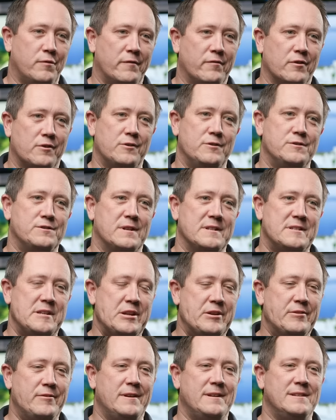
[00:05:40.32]
river cruise
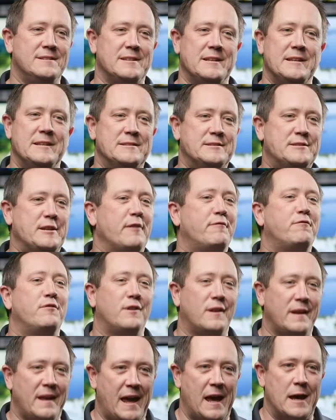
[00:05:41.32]
itineraries is
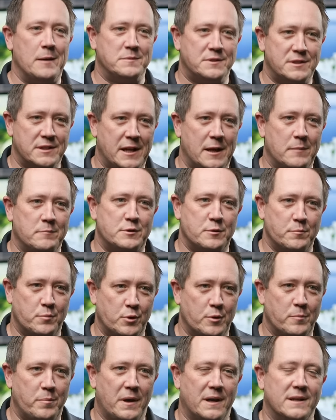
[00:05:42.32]
definitely Amsterdam to
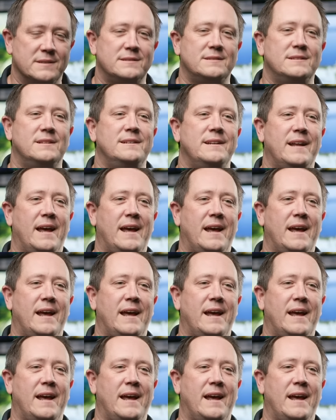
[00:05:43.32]
Budapest.